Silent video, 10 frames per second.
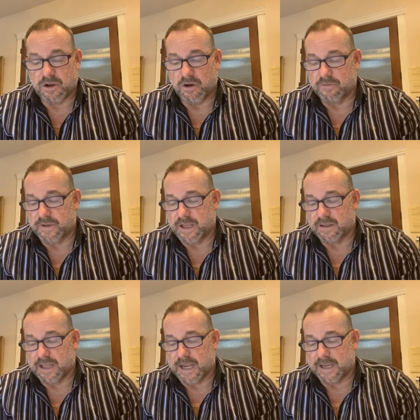CoV
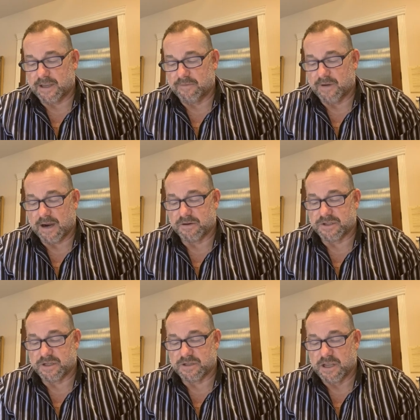like
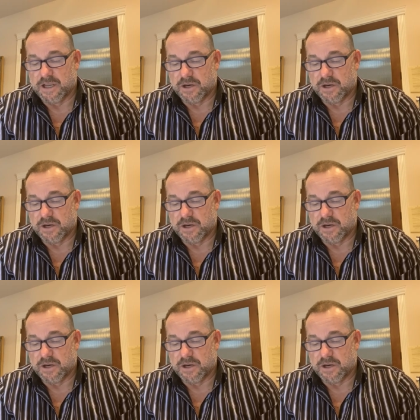viruses,